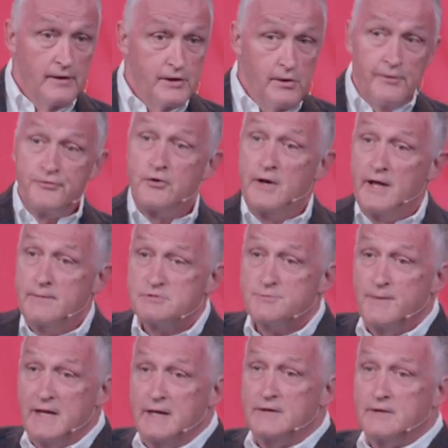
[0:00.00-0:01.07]
You know what their names
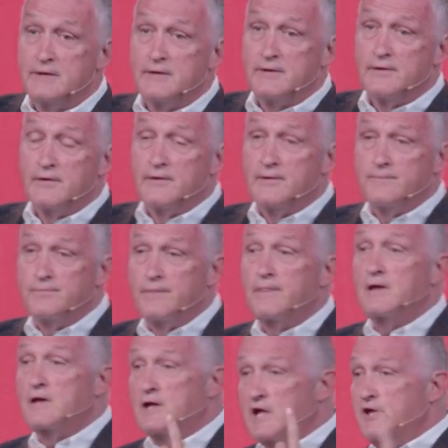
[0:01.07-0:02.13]
mean?
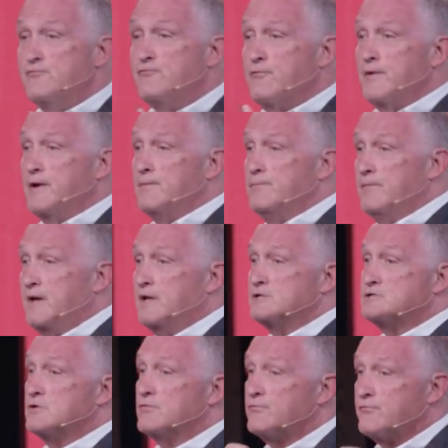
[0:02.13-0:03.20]
Ephraim
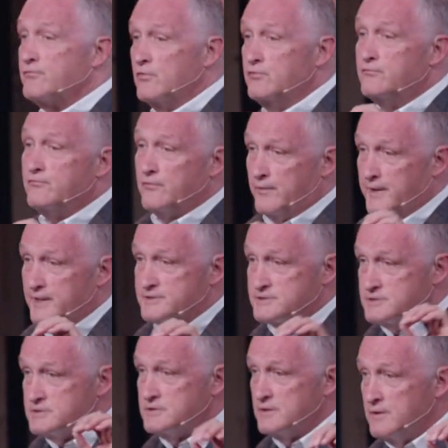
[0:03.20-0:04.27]
means
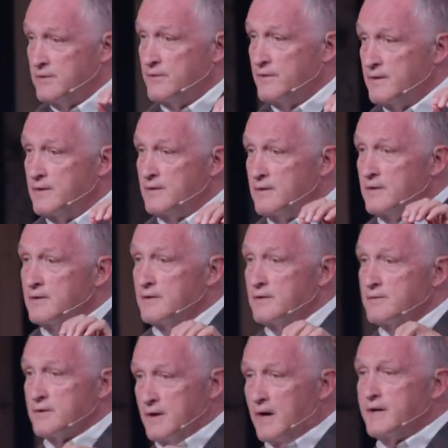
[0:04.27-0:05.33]
fruitfulness.
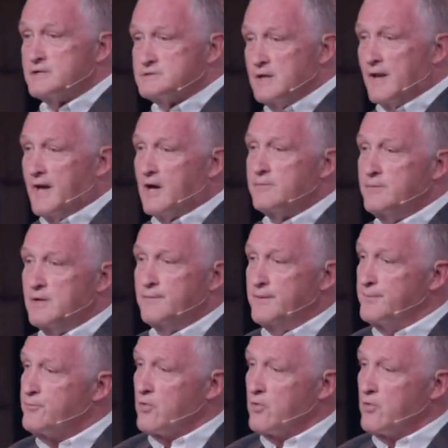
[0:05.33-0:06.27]
God has allowed me to be